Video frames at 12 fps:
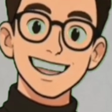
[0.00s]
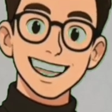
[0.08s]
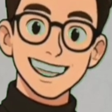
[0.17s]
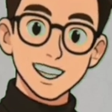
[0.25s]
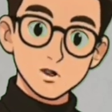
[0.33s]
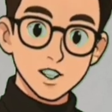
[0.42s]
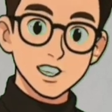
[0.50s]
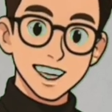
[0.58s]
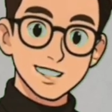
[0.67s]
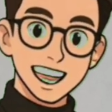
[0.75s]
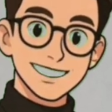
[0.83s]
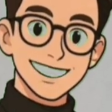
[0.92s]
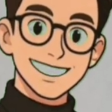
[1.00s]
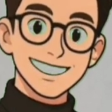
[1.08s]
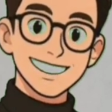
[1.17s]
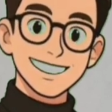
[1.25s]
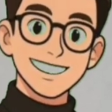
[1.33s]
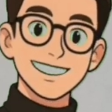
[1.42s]
transverse and
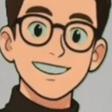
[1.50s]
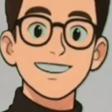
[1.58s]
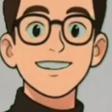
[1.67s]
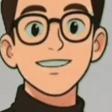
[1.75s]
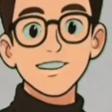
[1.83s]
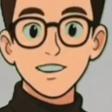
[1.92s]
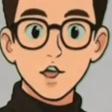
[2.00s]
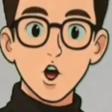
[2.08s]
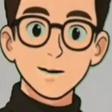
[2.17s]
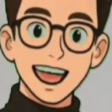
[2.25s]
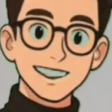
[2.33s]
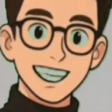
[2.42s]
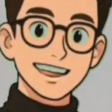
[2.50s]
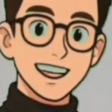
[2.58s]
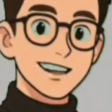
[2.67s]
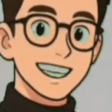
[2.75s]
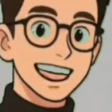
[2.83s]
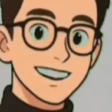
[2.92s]
longitudinal components,
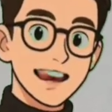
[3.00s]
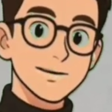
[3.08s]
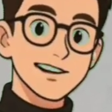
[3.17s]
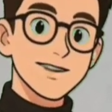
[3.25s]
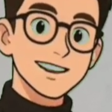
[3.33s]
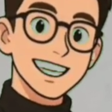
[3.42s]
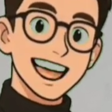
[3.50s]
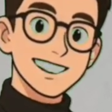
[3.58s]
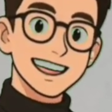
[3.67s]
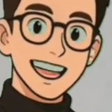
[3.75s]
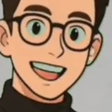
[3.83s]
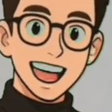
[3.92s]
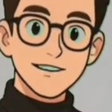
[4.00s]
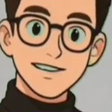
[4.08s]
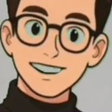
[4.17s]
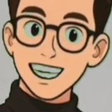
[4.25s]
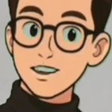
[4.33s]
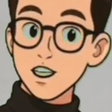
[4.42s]
is a complex situation.